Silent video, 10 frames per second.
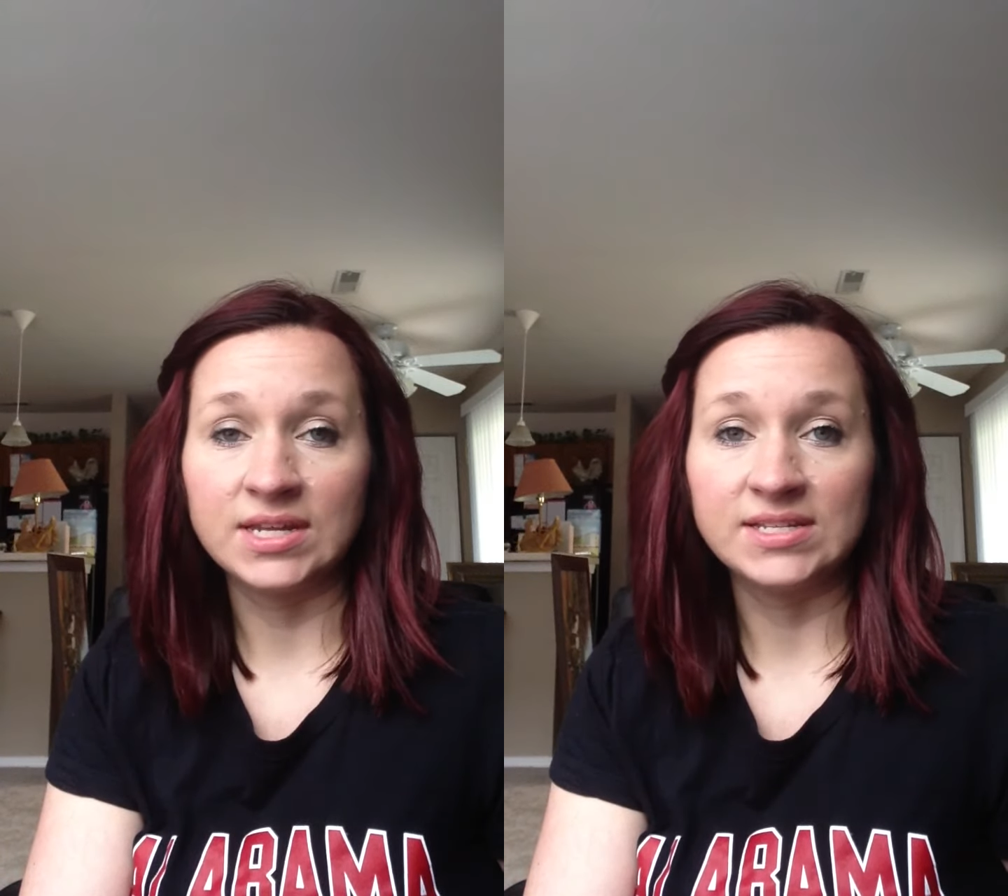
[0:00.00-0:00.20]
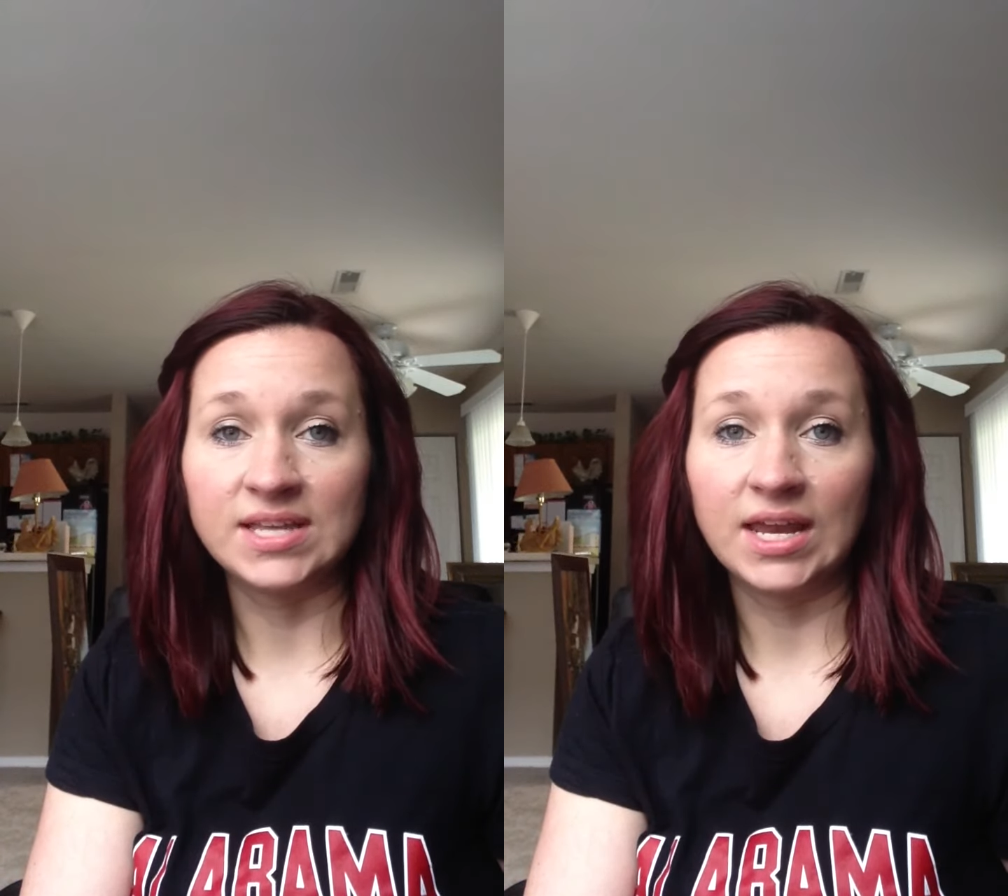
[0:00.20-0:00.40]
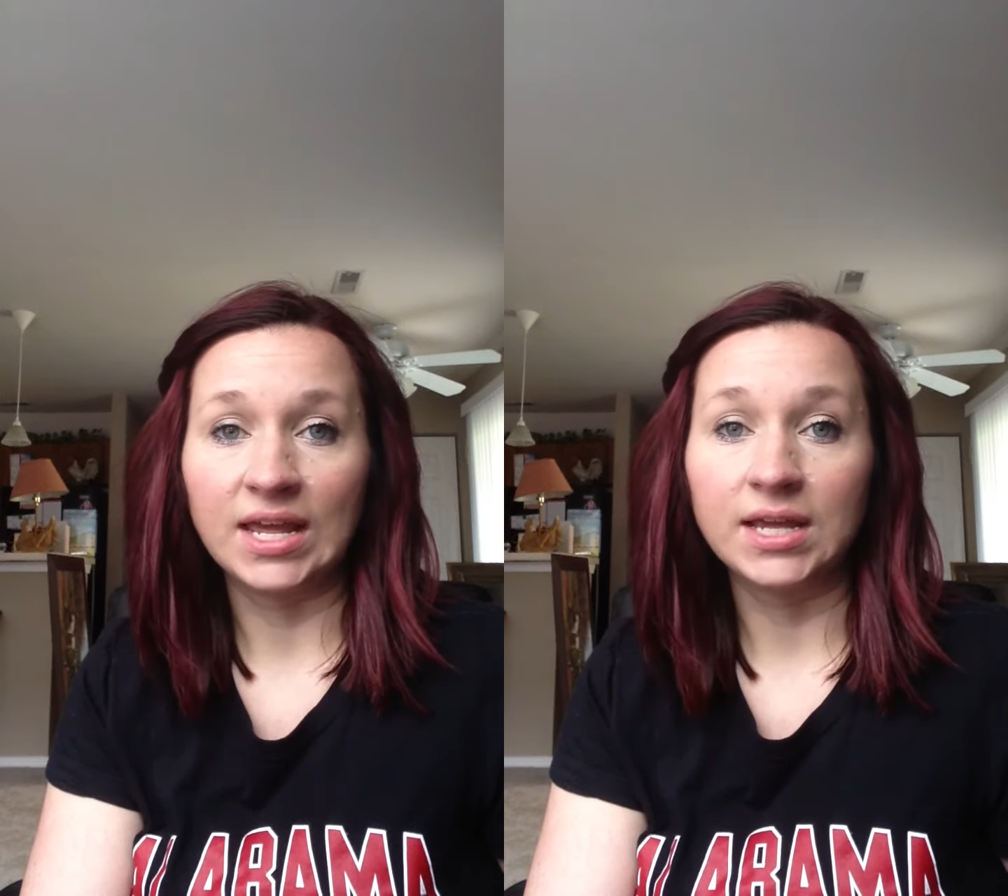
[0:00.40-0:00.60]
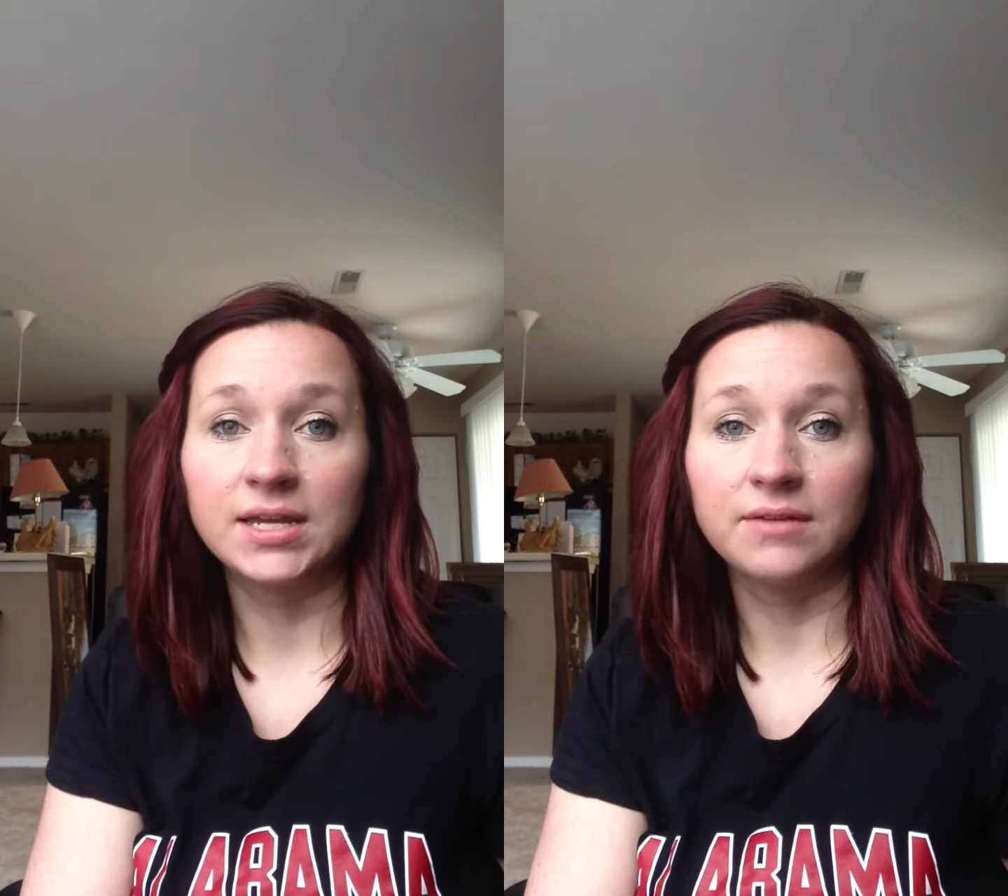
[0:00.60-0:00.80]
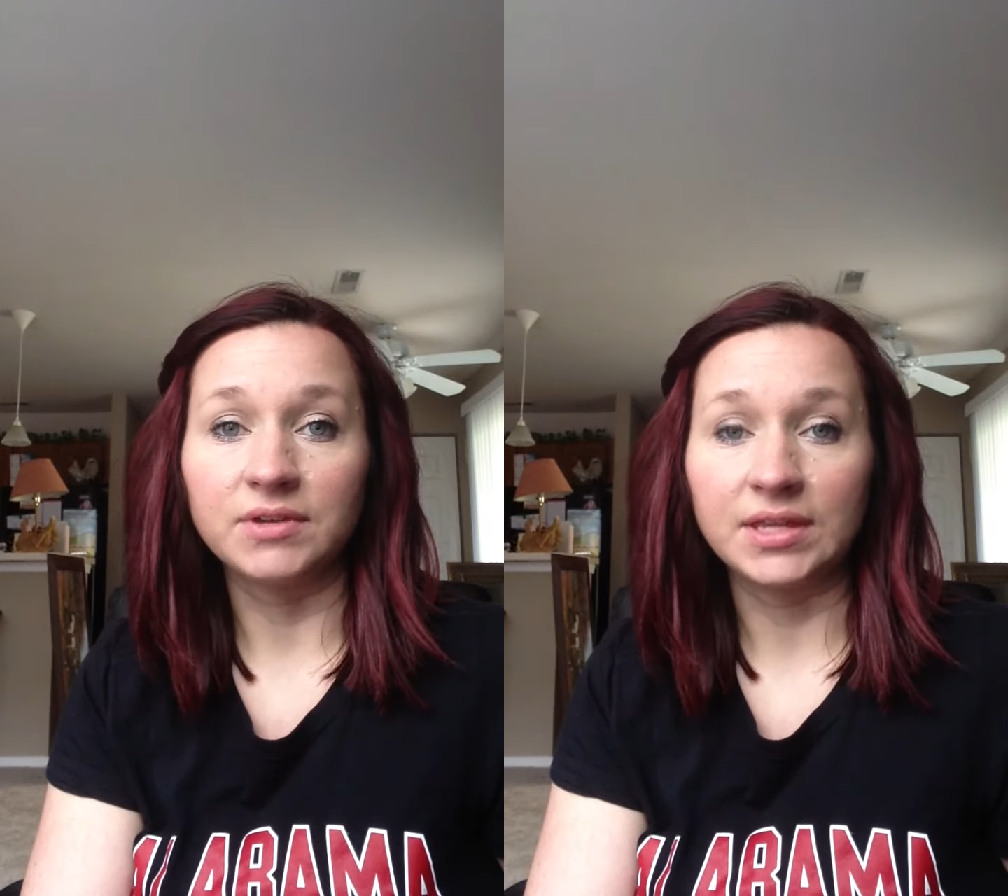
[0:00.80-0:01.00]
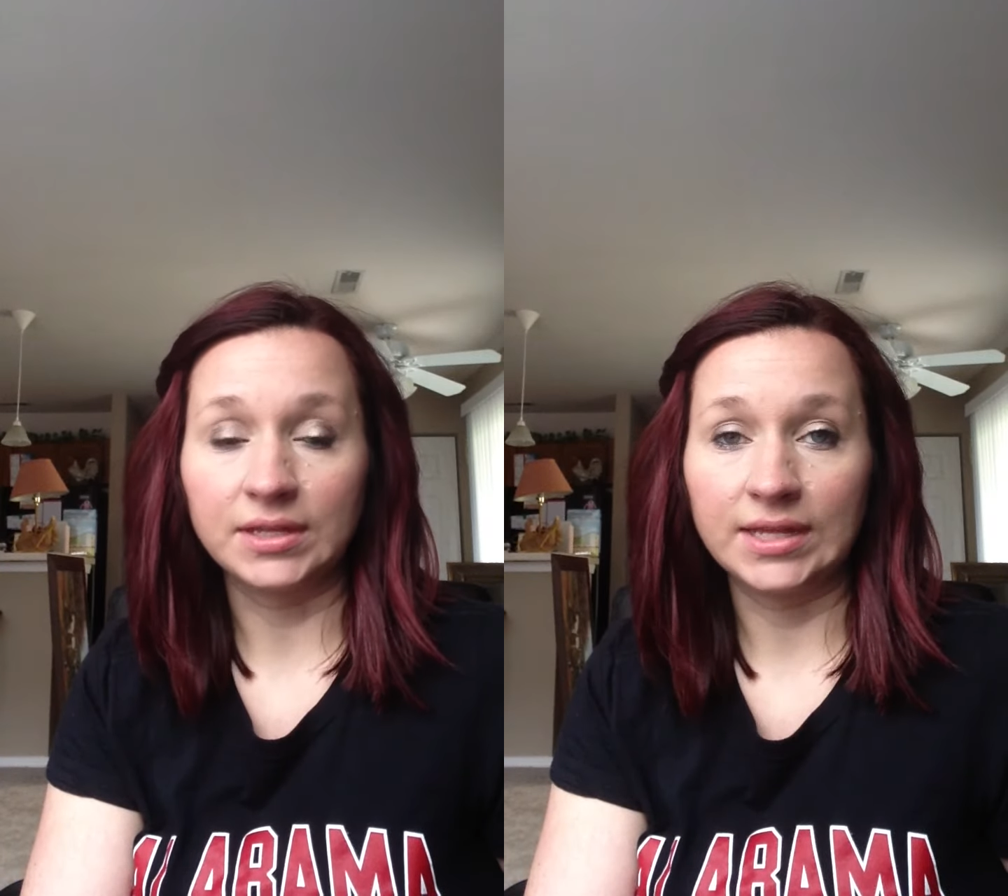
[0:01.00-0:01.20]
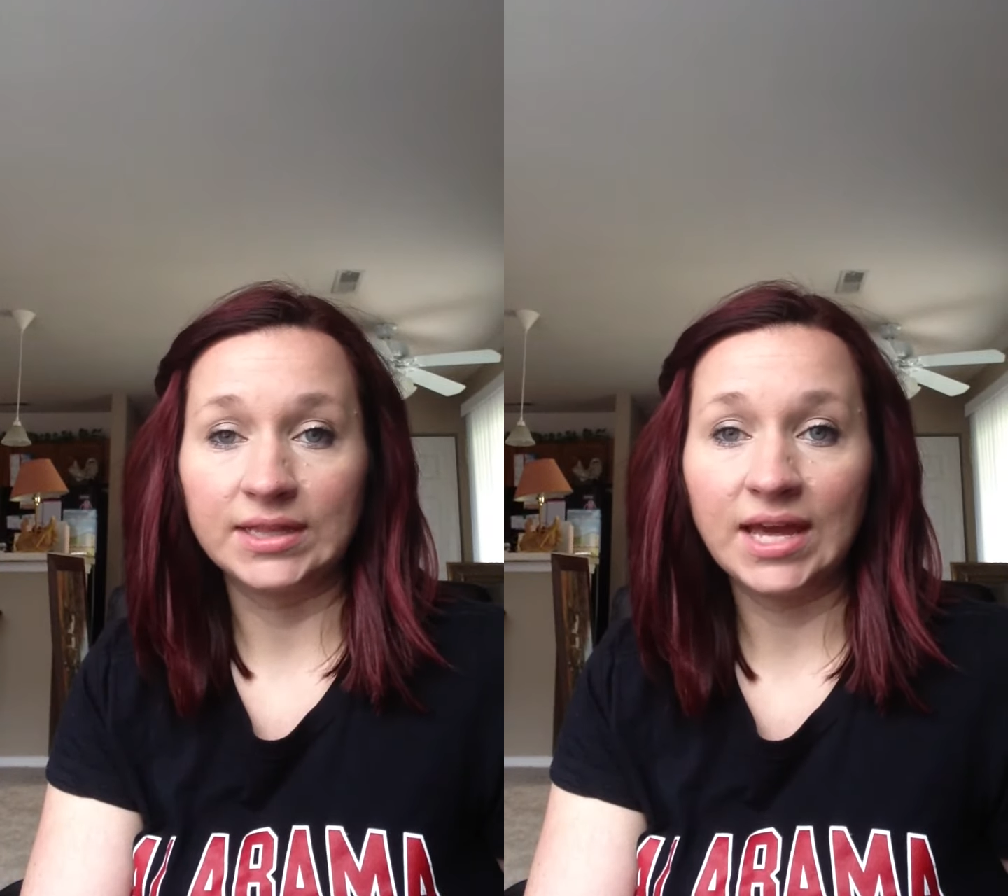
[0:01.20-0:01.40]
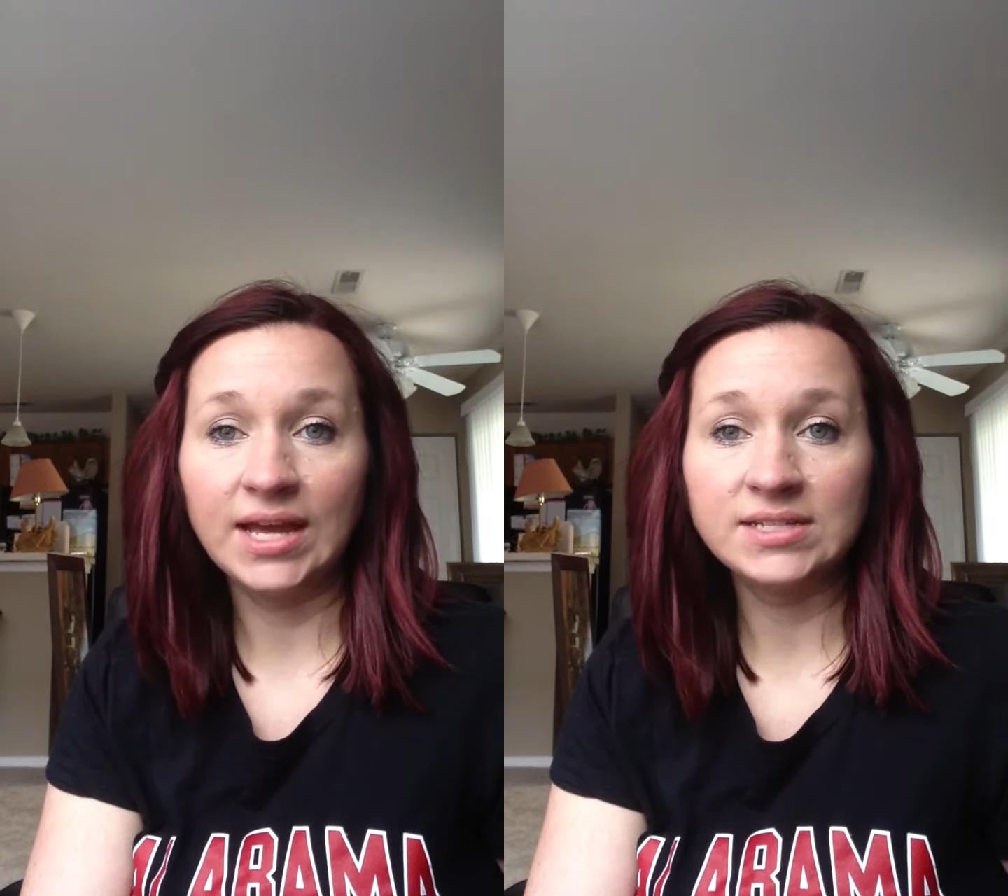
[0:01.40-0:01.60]
that he's hitting and everything
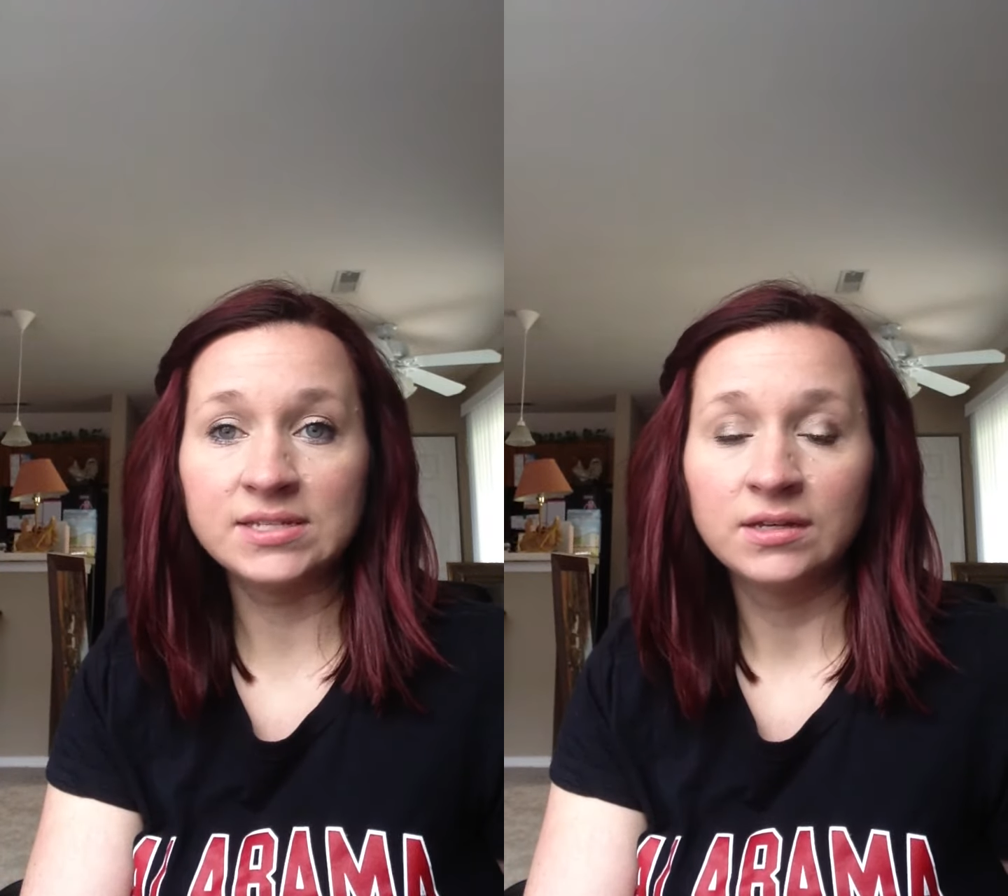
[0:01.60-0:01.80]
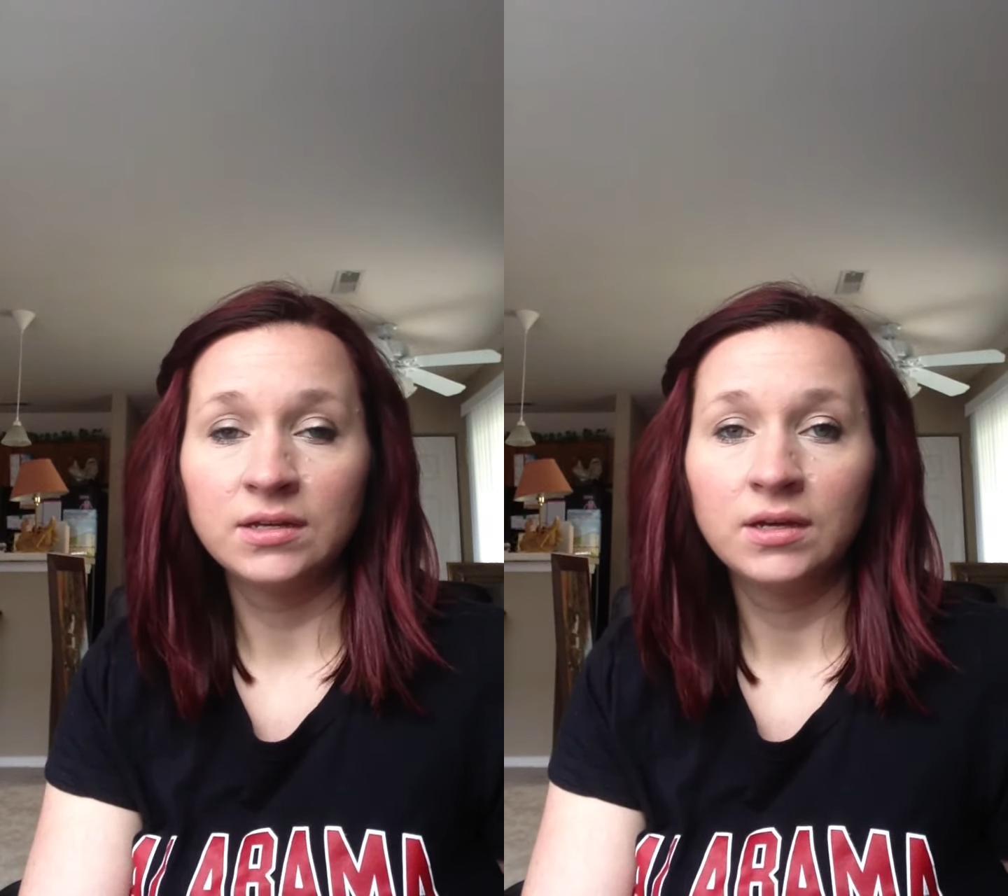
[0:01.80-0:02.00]
like that.